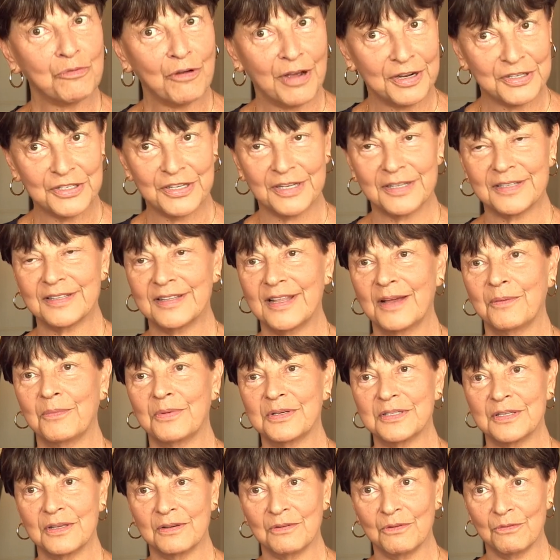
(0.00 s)
project that
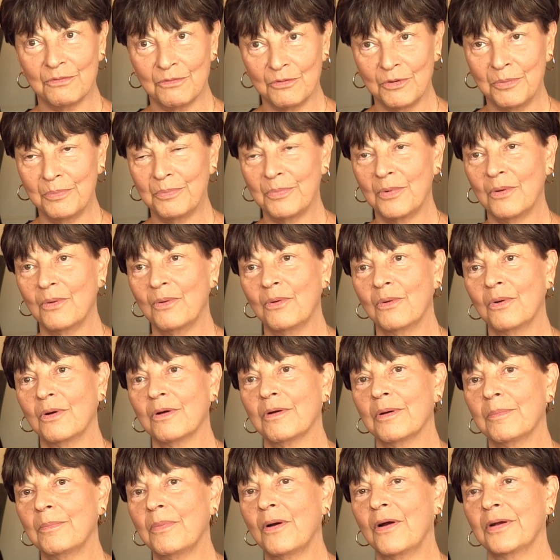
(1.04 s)
was a group
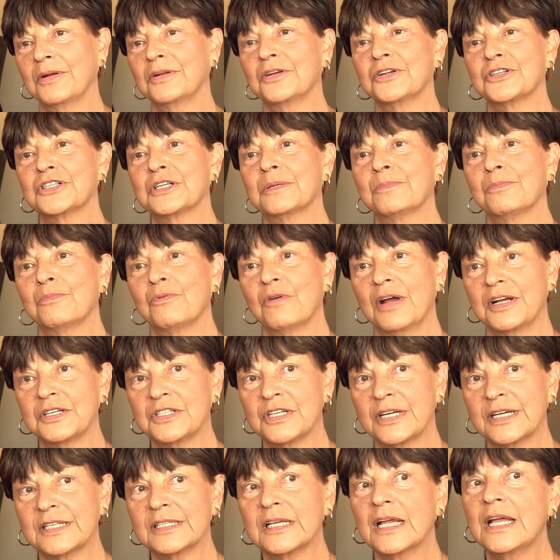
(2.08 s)
or a partnership
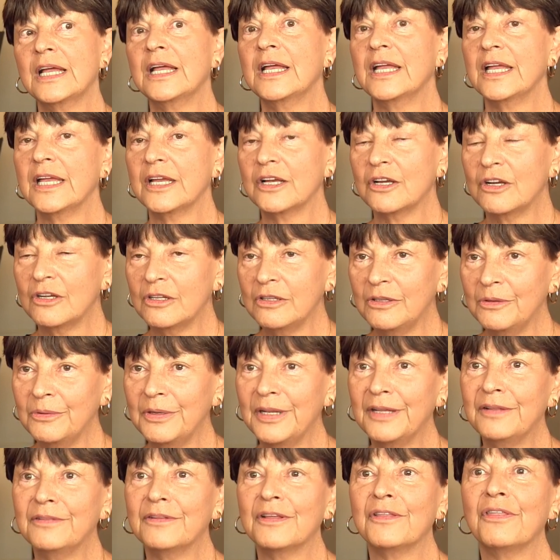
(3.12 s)
project,
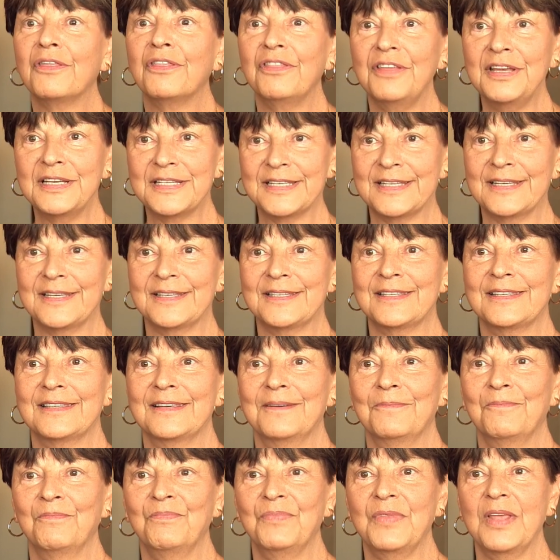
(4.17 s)
including the thesis.
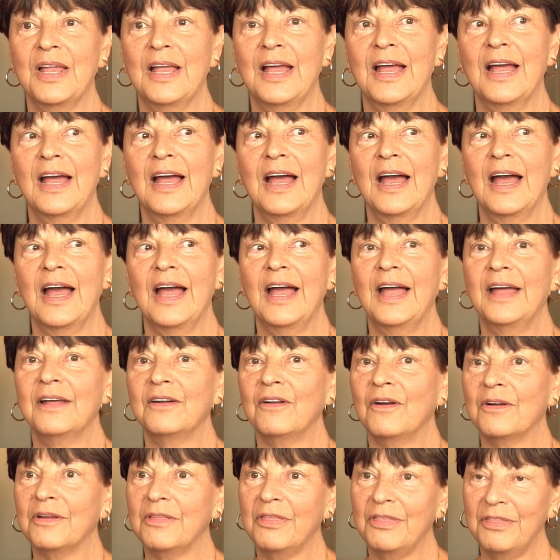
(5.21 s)
And
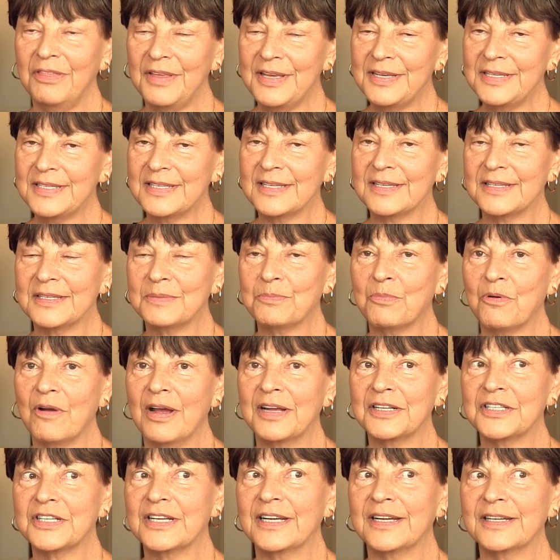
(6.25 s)
our thesis
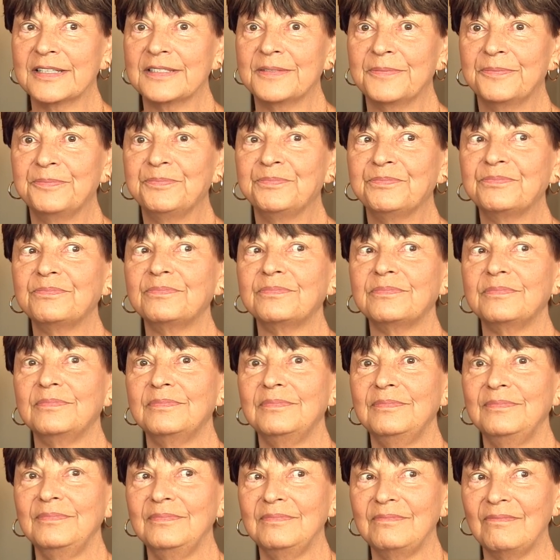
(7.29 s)
project
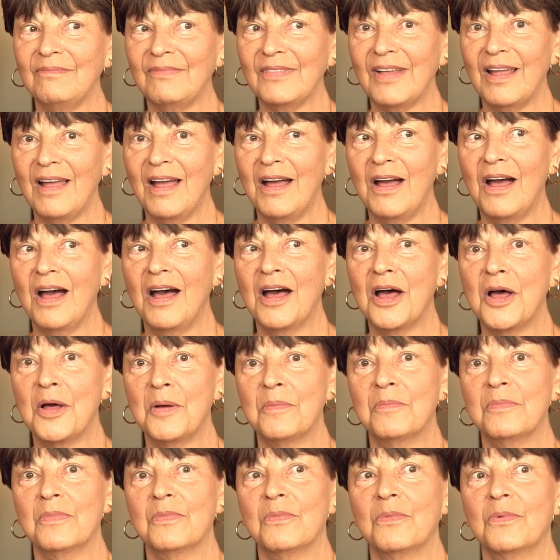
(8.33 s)

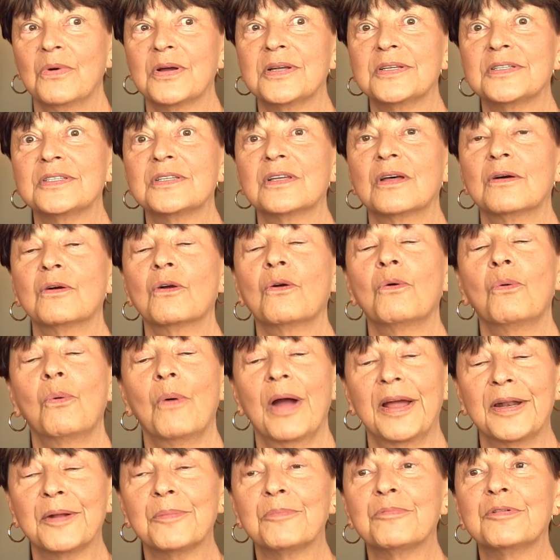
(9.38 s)
um, was
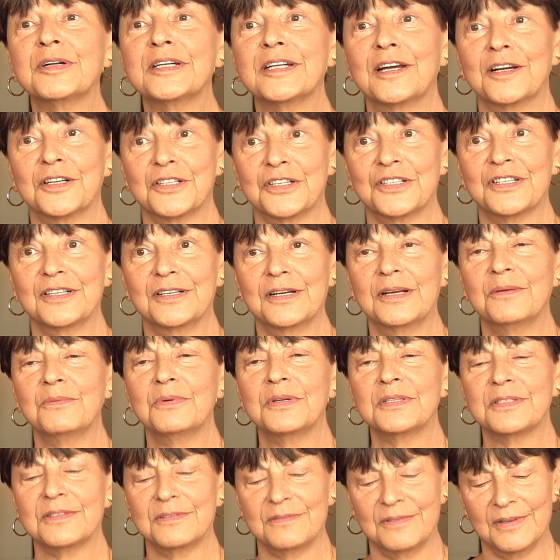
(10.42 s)
quite a production. It
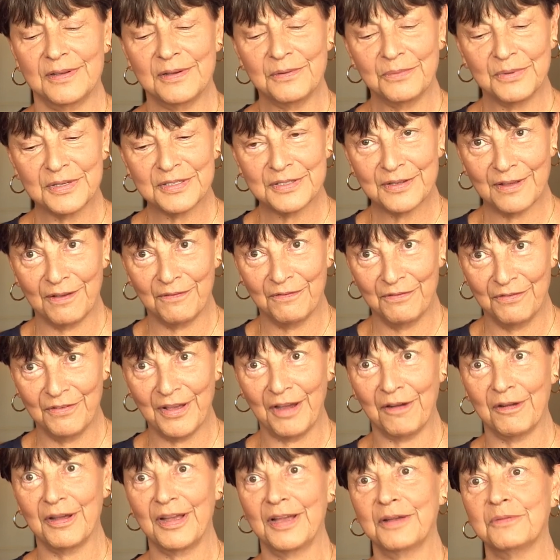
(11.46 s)
was, it was
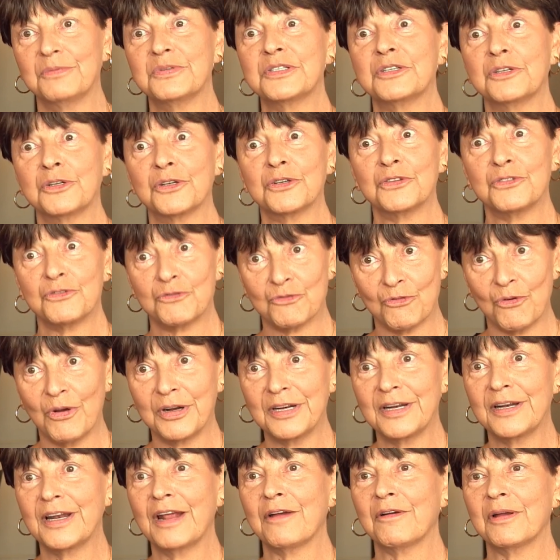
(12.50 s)
very, it was an
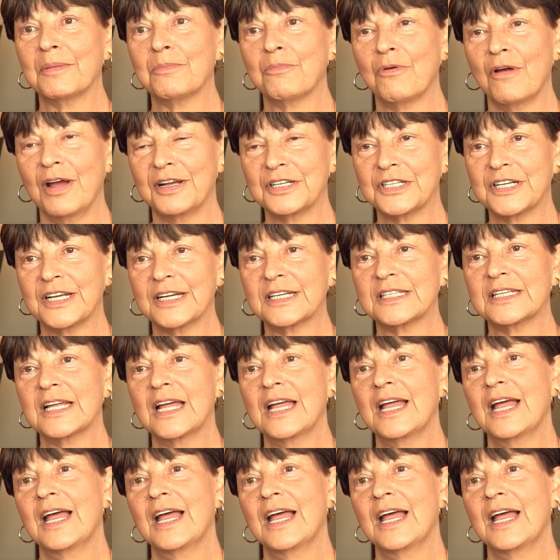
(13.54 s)
extraordinary project.